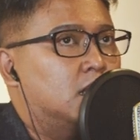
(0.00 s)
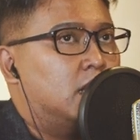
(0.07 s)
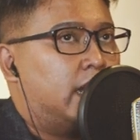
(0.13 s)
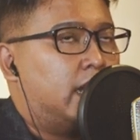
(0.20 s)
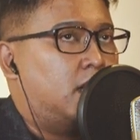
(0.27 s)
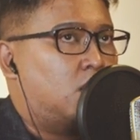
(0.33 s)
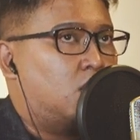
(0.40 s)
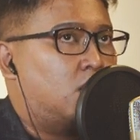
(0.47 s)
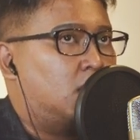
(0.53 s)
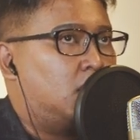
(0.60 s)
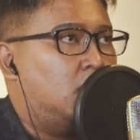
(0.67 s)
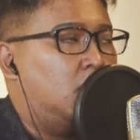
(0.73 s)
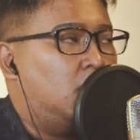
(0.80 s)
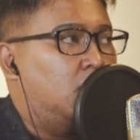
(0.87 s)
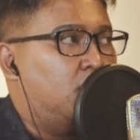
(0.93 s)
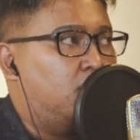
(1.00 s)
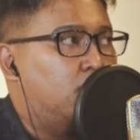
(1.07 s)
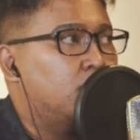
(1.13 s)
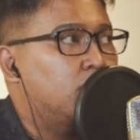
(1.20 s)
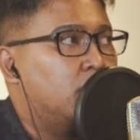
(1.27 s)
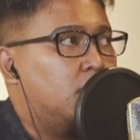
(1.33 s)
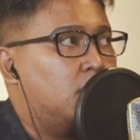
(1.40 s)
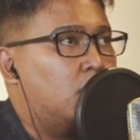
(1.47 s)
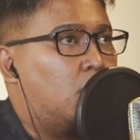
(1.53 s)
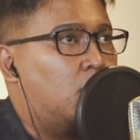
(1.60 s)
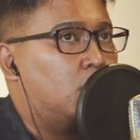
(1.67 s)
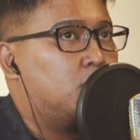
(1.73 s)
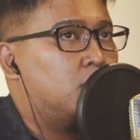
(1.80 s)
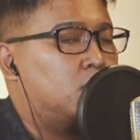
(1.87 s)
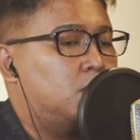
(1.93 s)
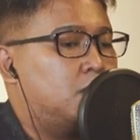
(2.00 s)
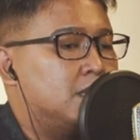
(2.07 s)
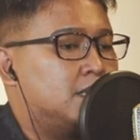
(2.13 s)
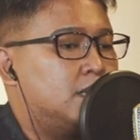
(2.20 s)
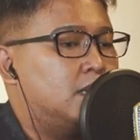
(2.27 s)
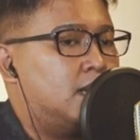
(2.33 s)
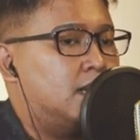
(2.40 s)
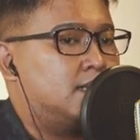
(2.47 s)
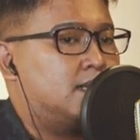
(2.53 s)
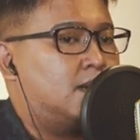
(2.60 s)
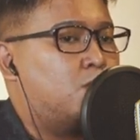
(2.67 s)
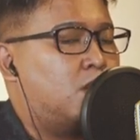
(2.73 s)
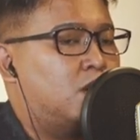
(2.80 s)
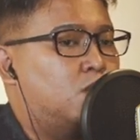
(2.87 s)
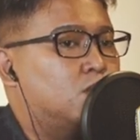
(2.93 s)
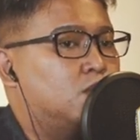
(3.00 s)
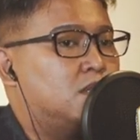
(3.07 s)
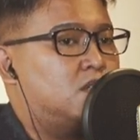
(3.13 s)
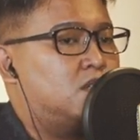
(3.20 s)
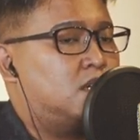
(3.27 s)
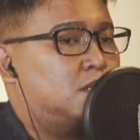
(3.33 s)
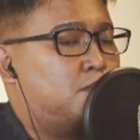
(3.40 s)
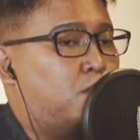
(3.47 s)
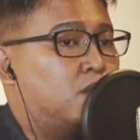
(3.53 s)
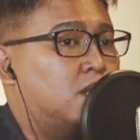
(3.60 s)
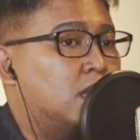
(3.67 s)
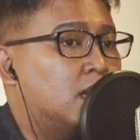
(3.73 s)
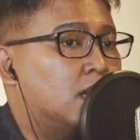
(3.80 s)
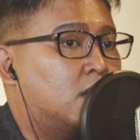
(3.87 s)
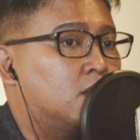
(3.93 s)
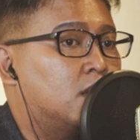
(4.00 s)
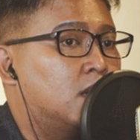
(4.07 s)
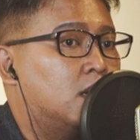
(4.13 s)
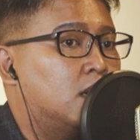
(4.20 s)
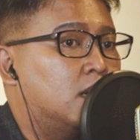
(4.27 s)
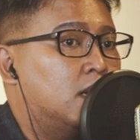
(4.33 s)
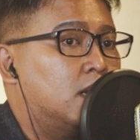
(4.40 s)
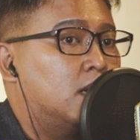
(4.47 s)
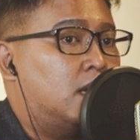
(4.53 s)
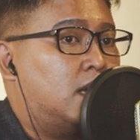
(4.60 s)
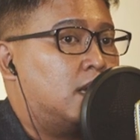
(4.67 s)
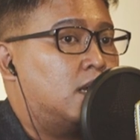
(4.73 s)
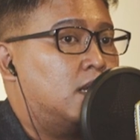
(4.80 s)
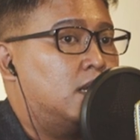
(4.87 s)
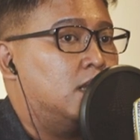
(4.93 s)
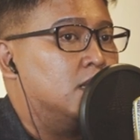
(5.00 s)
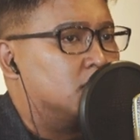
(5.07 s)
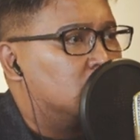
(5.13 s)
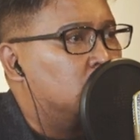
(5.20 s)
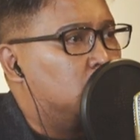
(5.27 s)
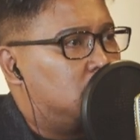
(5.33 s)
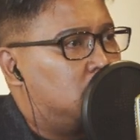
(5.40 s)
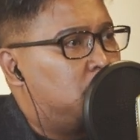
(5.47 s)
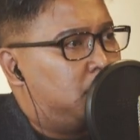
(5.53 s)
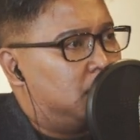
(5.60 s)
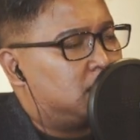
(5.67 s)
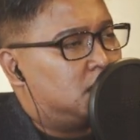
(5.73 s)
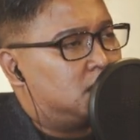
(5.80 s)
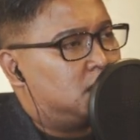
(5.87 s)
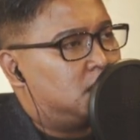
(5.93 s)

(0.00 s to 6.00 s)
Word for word: an authority in food, or do you want to be seen as someone who is just pointing out like Insta-worthy places